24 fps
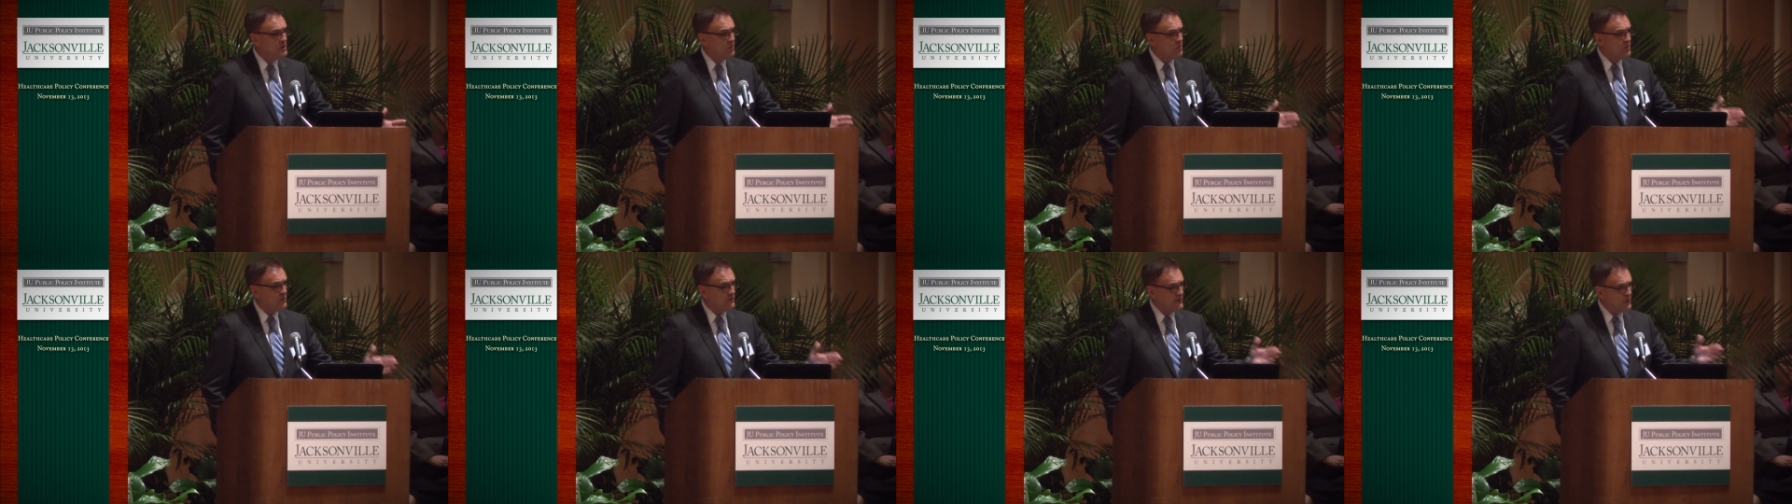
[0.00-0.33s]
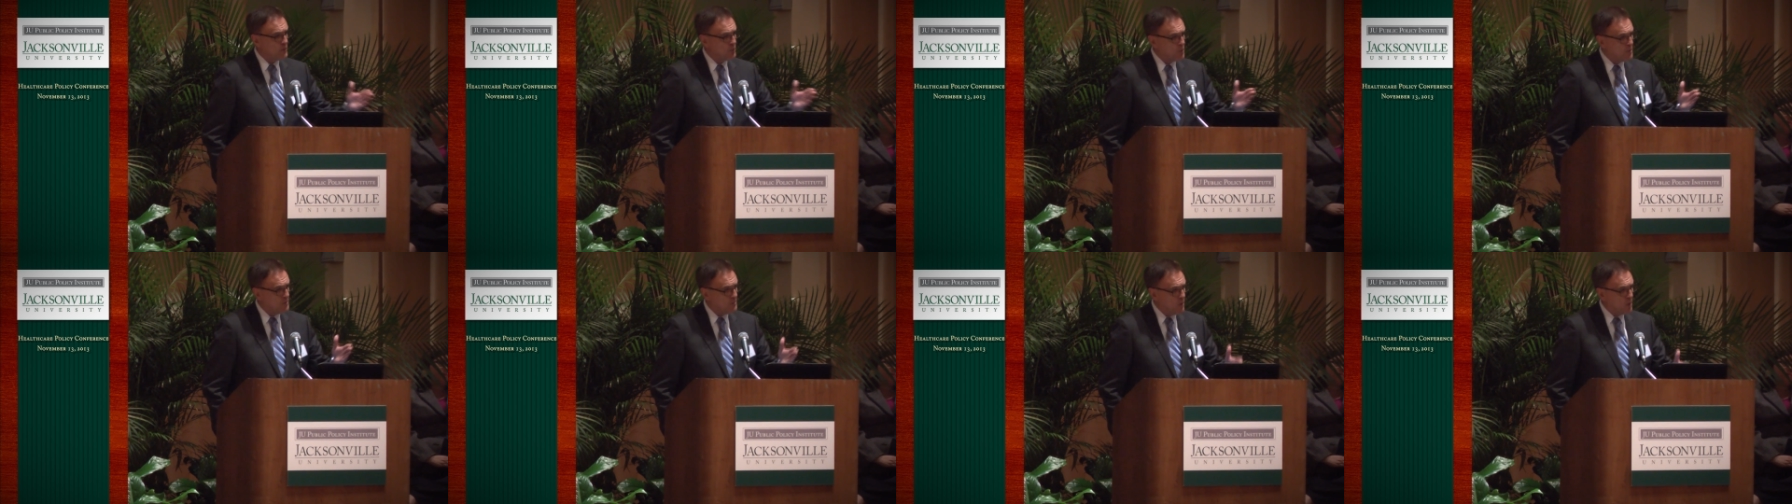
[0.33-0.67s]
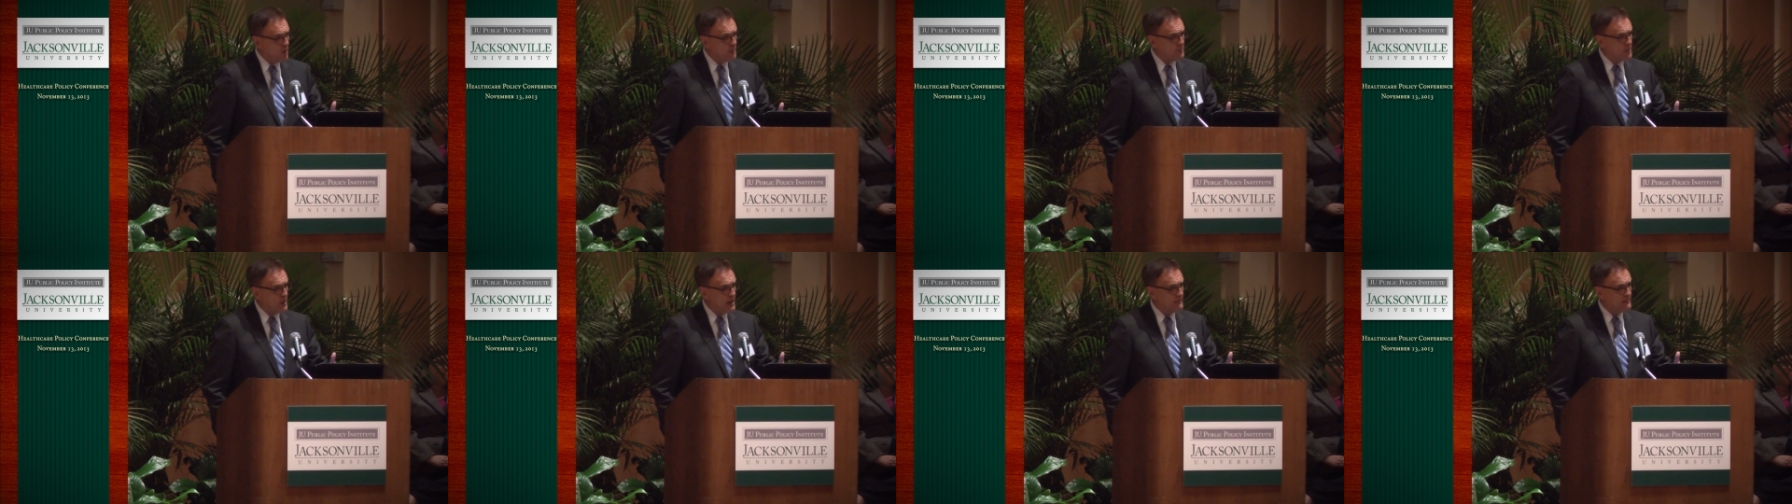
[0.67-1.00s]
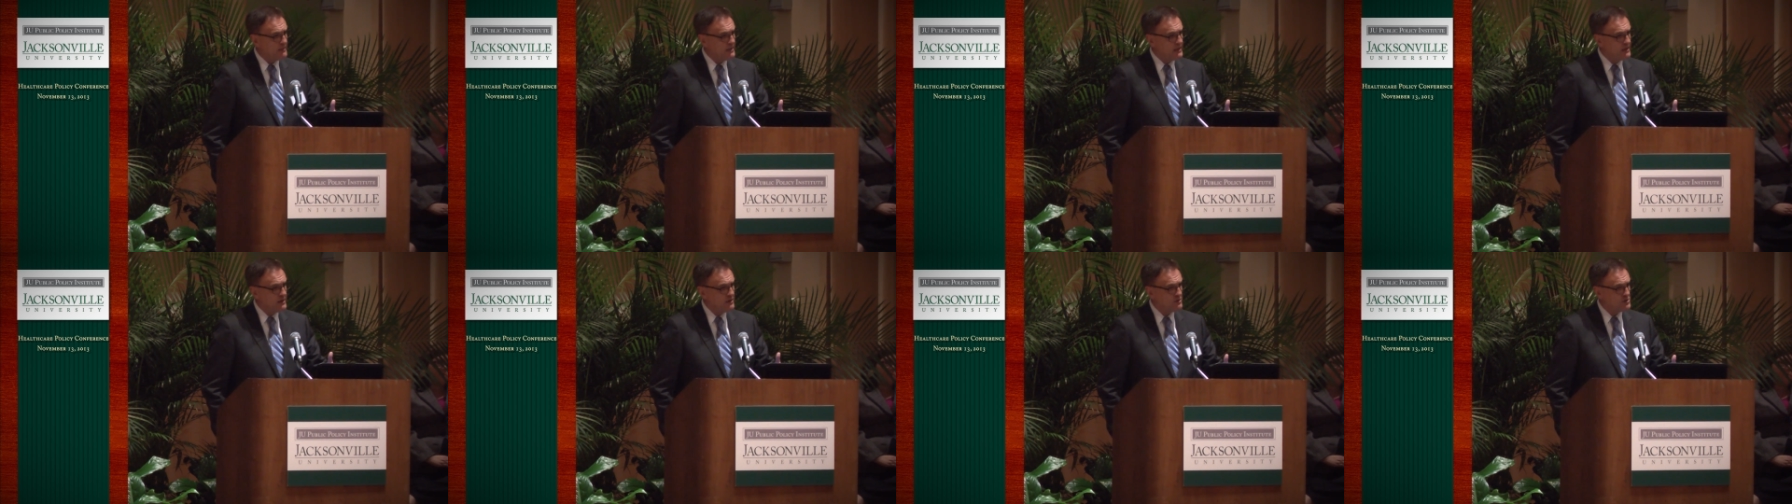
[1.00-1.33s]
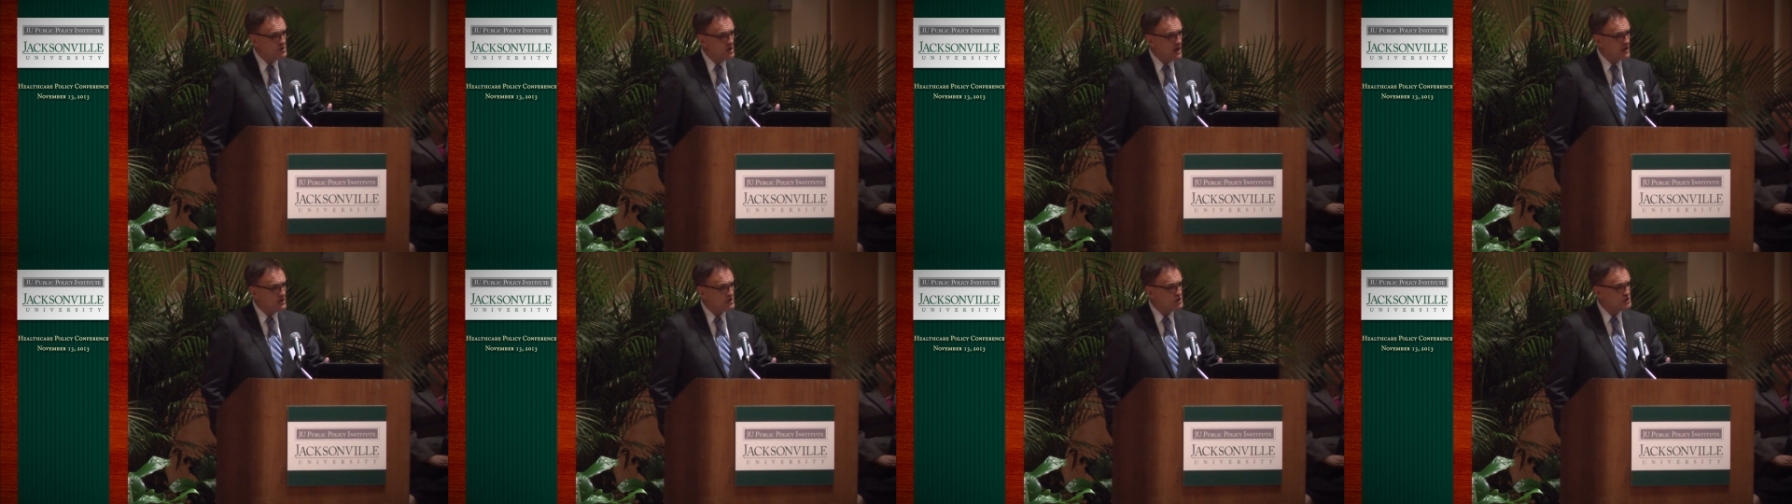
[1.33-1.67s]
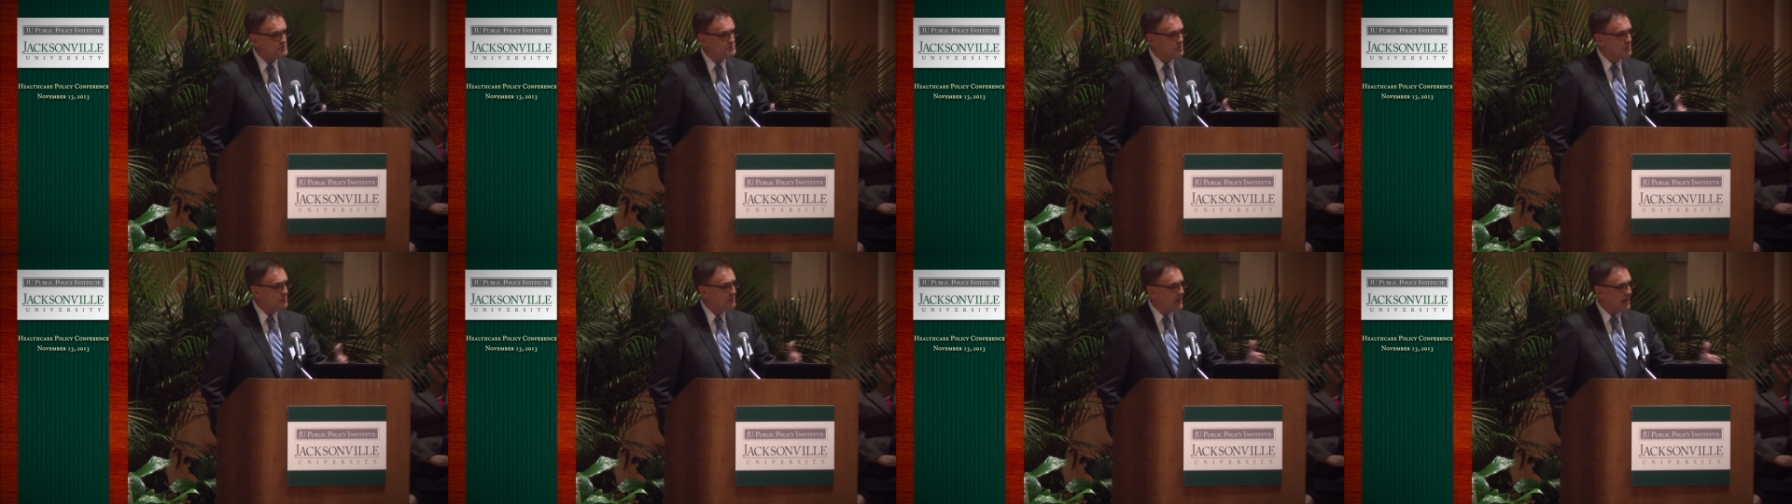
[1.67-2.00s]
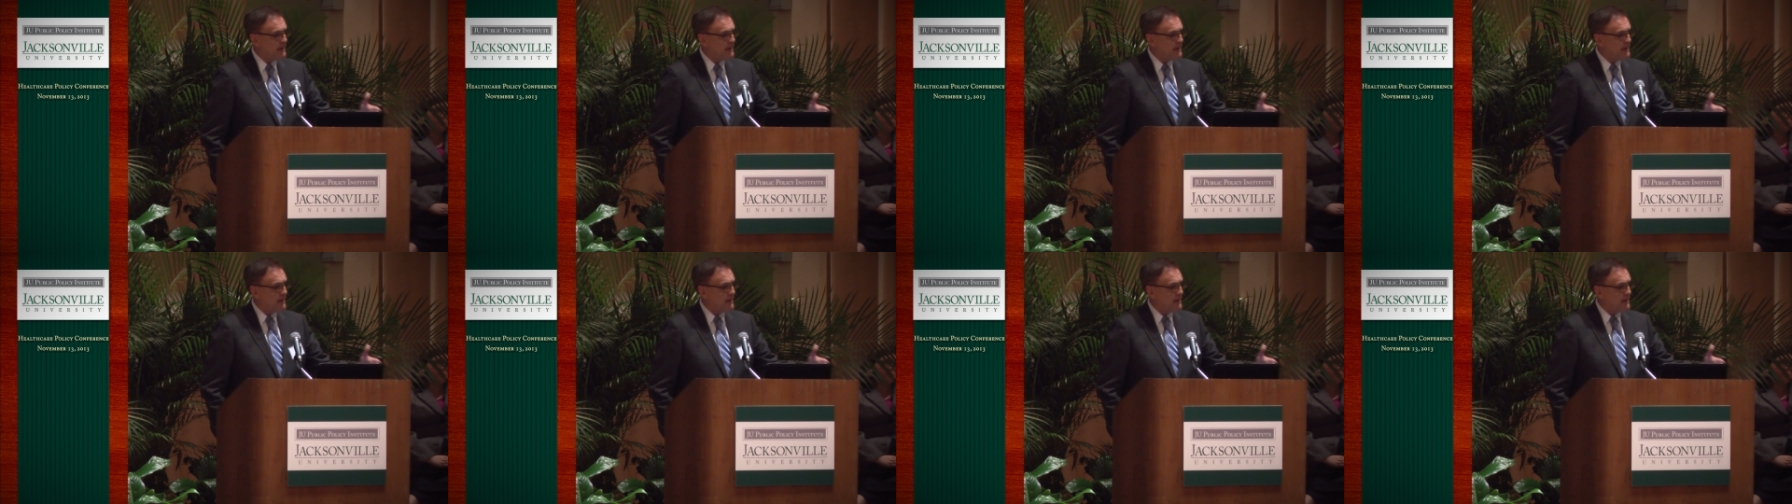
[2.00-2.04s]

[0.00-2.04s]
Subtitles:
where there were more primary care doctors per